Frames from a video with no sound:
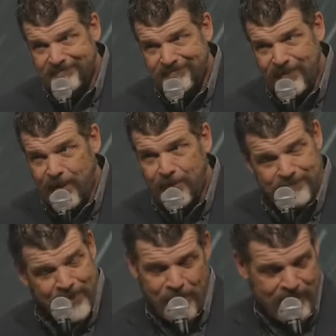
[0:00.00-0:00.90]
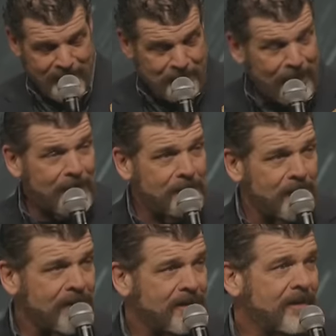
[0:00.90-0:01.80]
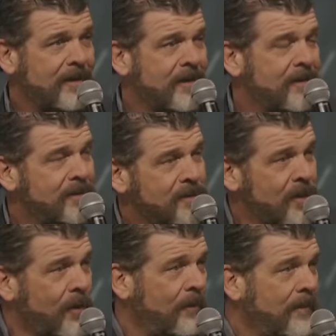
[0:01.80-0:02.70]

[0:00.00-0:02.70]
No? Okay, I'm not coming. So.